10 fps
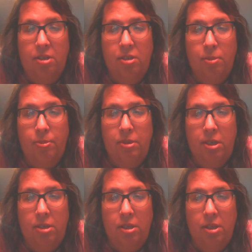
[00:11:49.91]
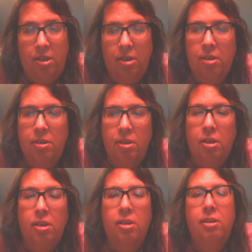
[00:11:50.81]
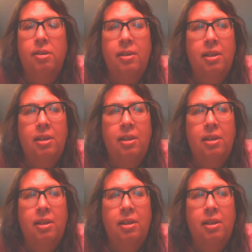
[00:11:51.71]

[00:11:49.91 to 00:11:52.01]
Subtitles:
to protect Alana, you know.